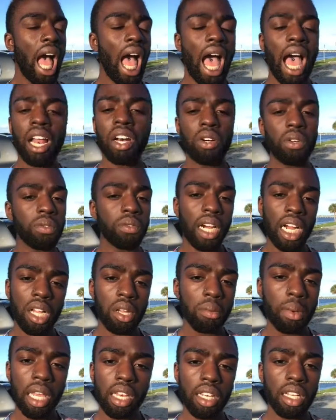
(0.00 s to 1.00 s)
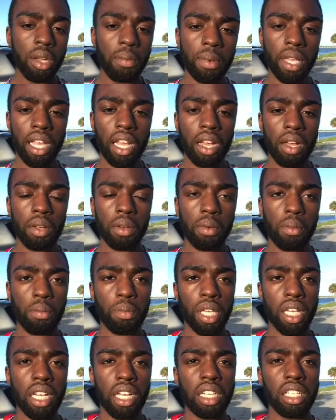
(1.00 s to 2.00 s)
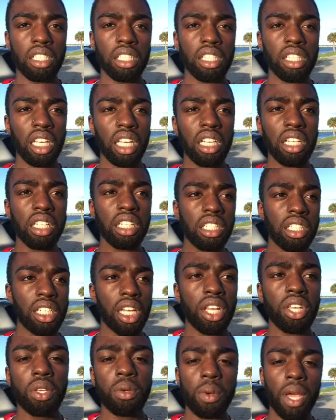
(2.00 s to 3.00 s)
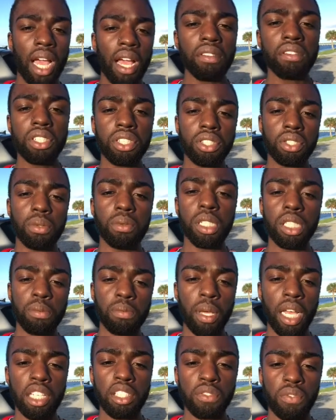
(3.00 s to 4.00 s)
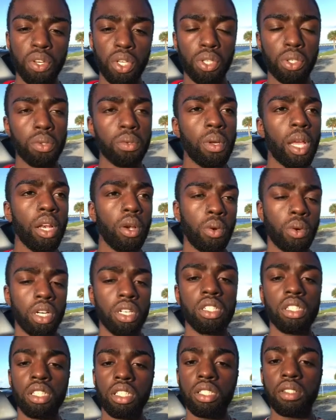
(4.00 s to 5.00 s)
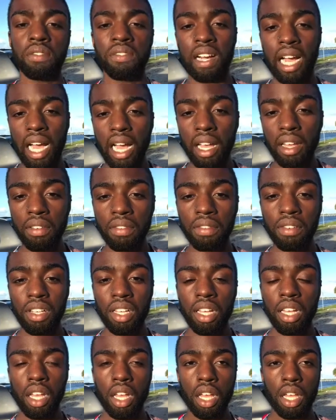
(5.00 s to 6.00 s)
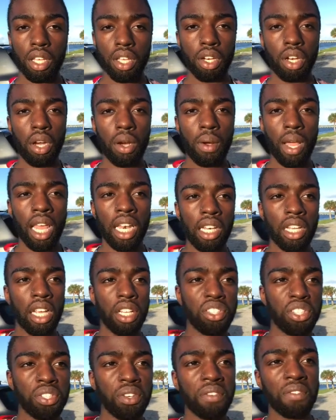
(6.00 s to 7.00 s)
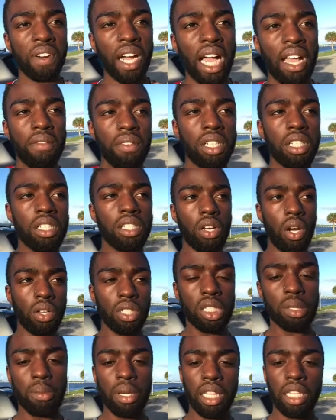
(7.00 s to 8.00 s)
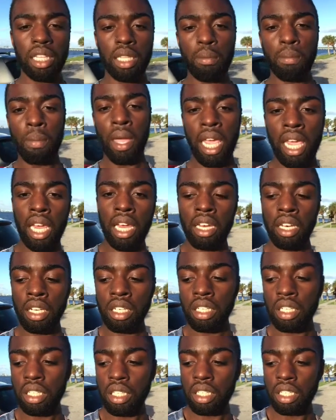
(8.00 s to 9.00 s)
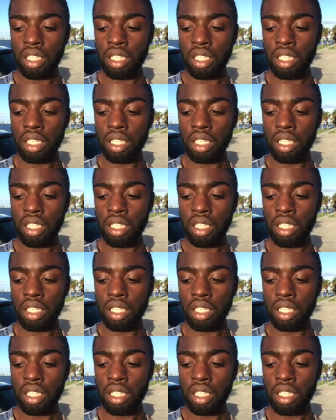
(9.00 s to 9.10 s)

I don't recommend coming out, because at the end of the day, you have to do what's best for you in order to survive. And survival is ultimately the main